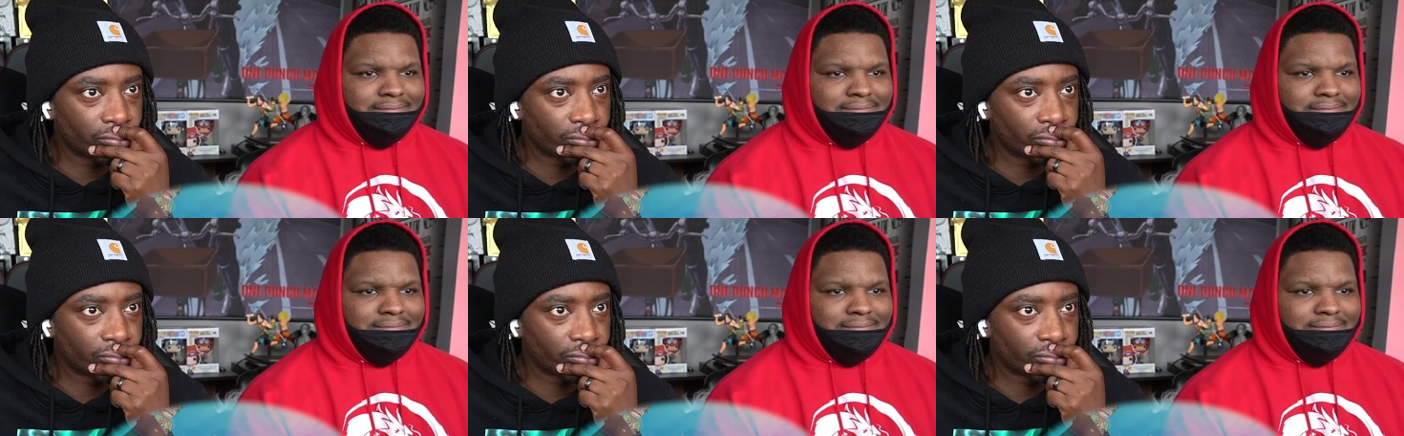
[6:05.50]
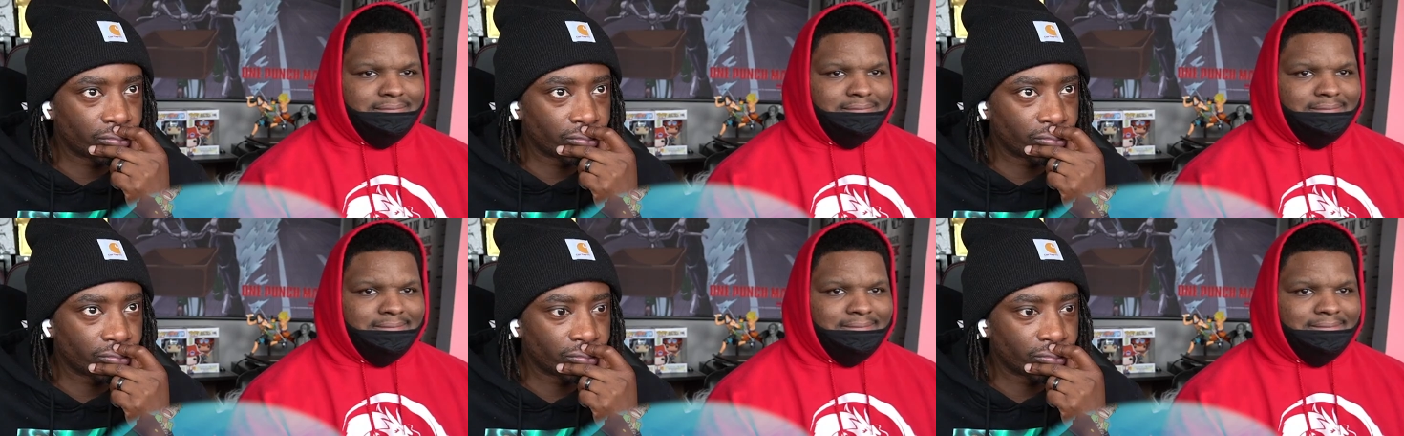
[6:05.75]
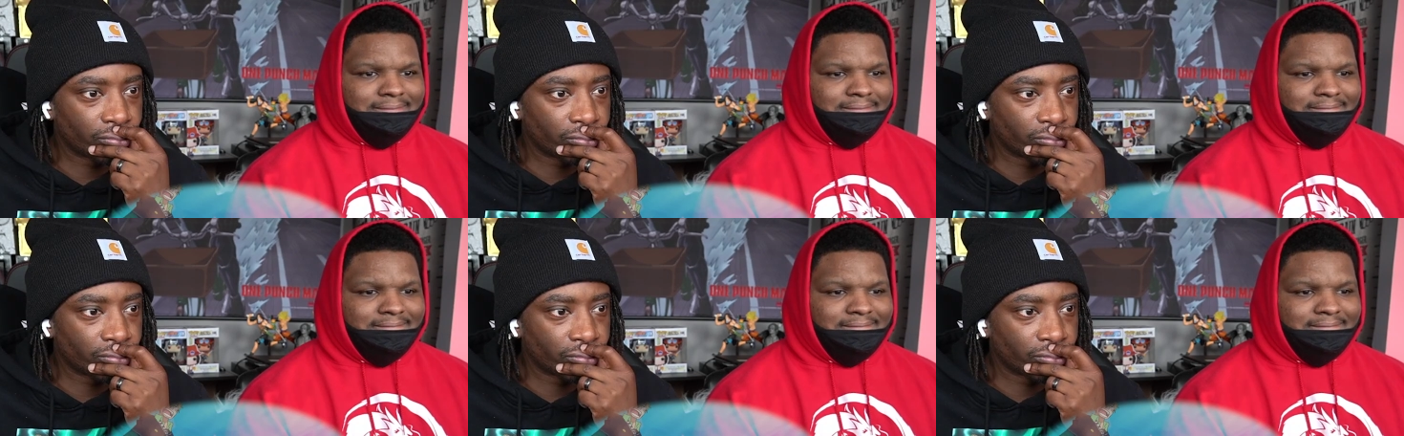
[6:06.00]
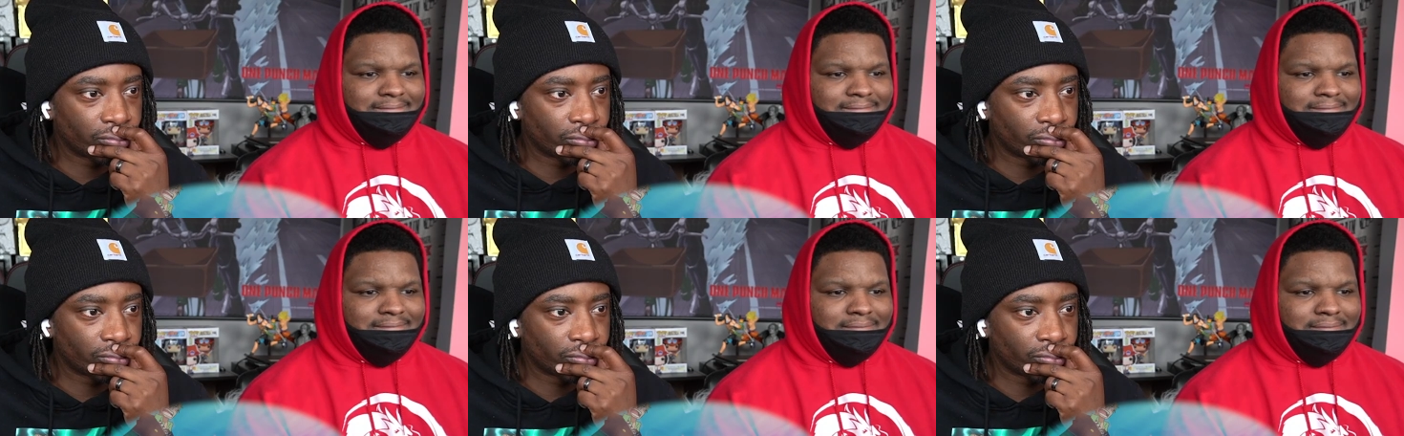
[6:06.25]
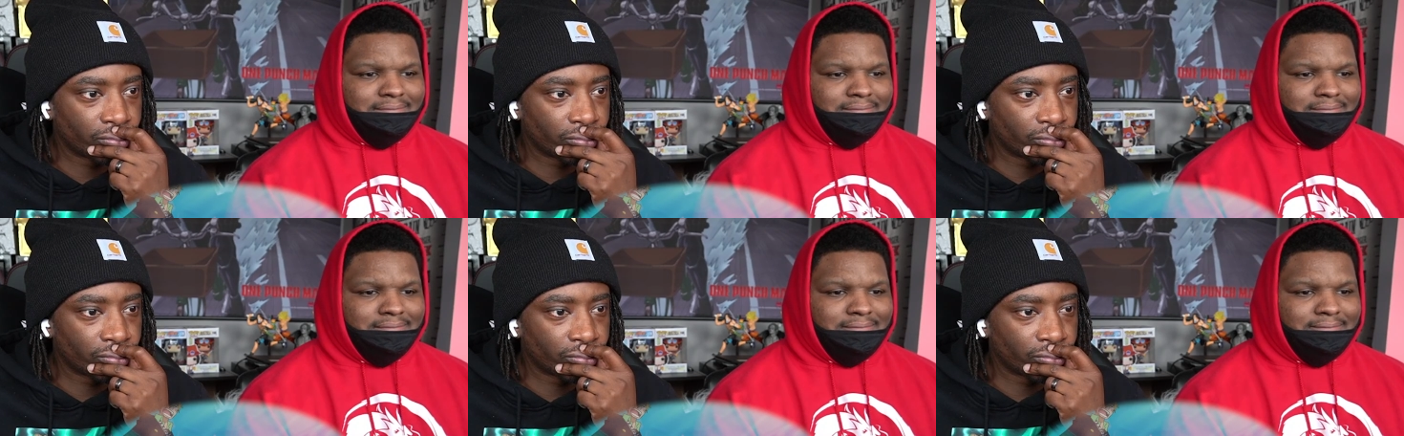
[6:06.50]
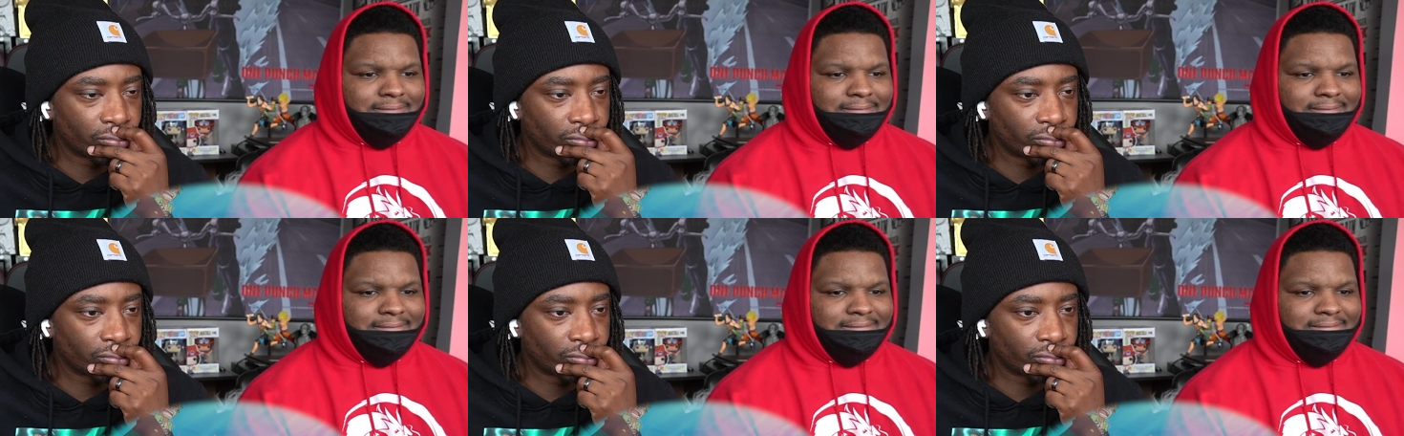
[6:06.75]

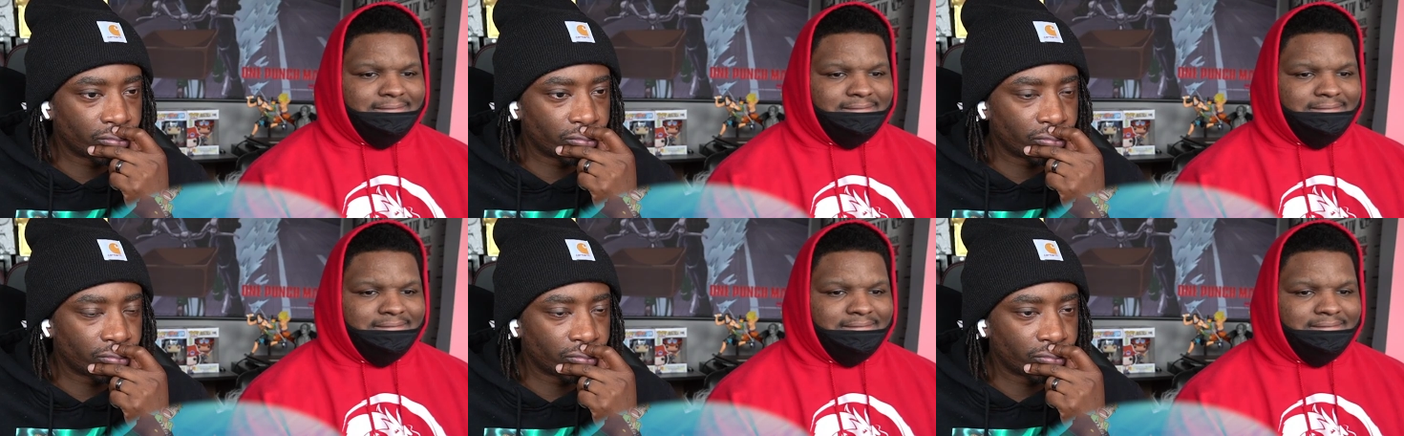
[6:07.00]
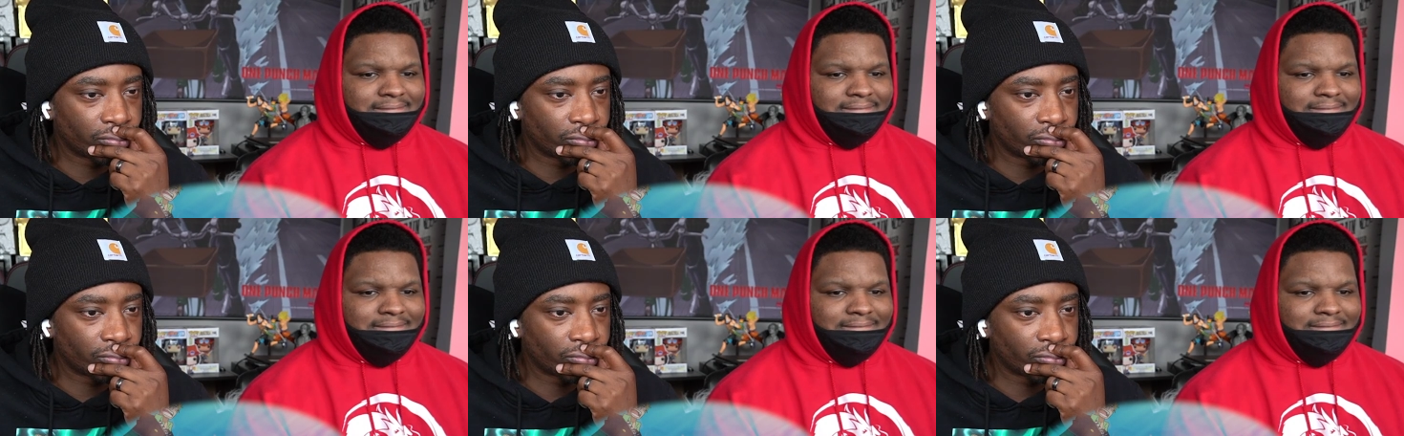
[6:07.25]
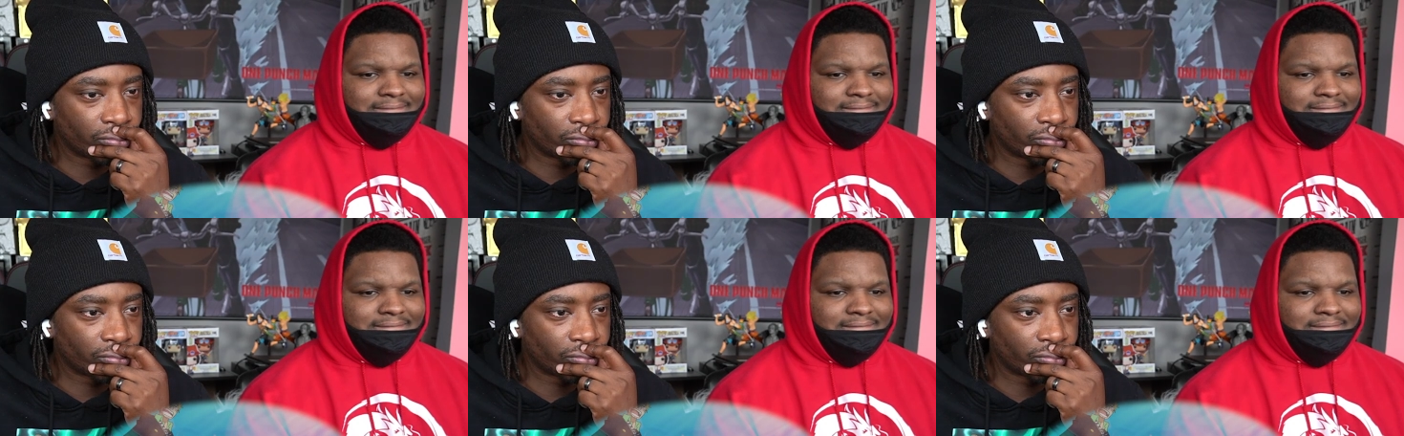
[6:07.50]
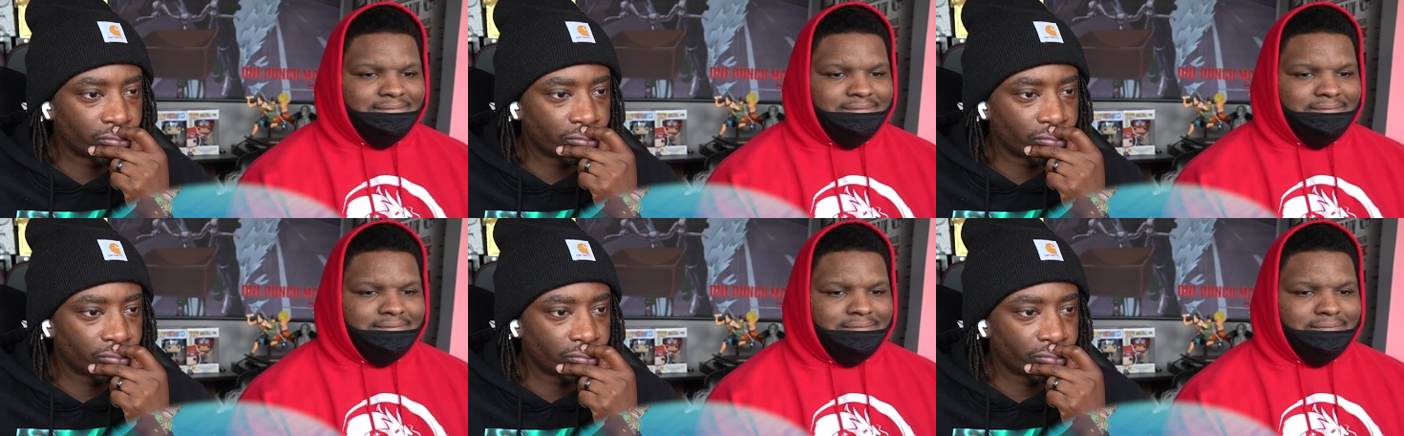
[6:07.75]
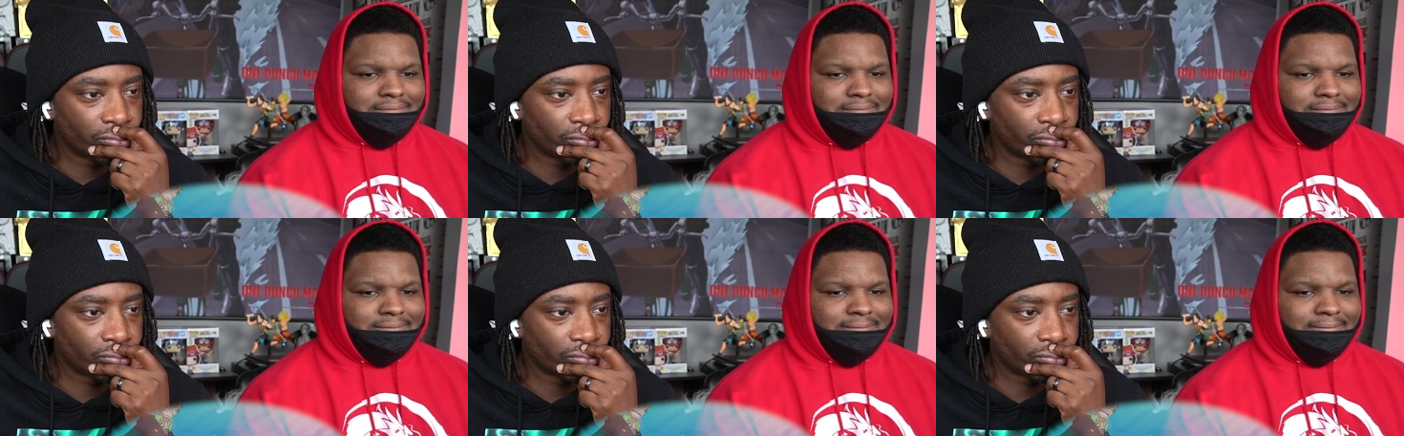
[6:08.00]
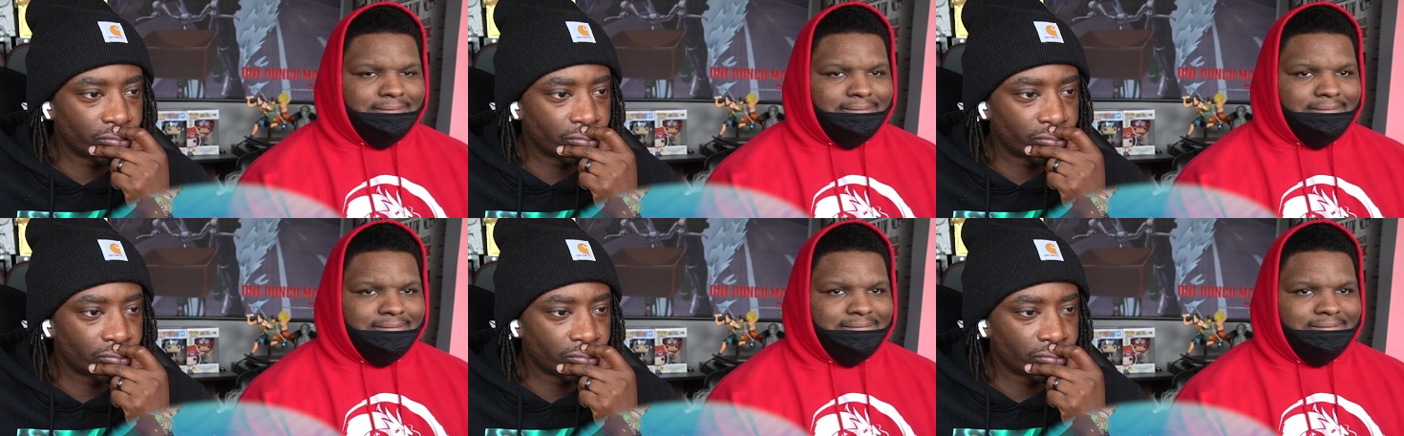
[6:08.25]

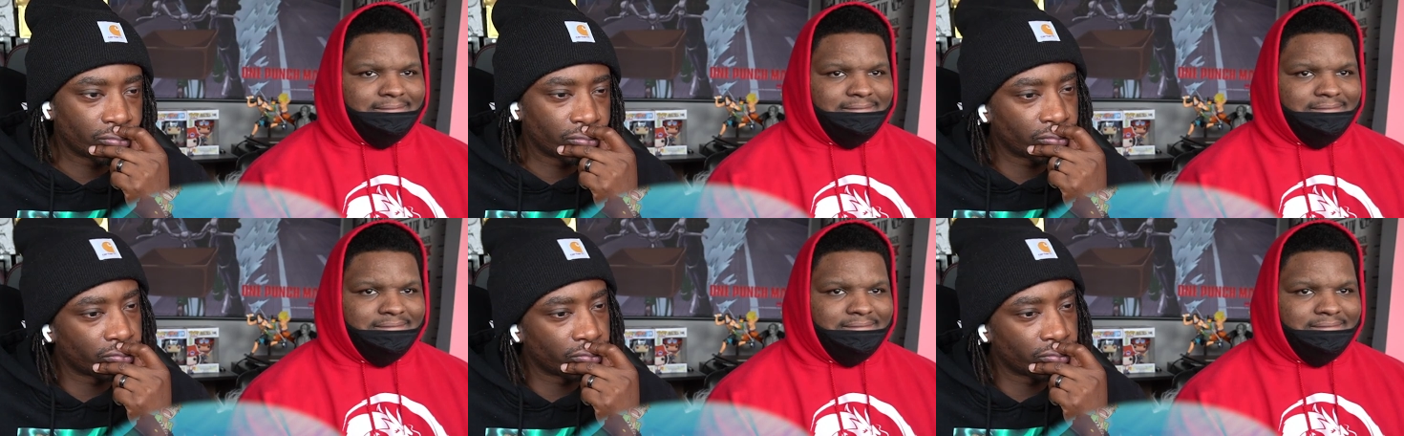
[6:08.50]
(silence)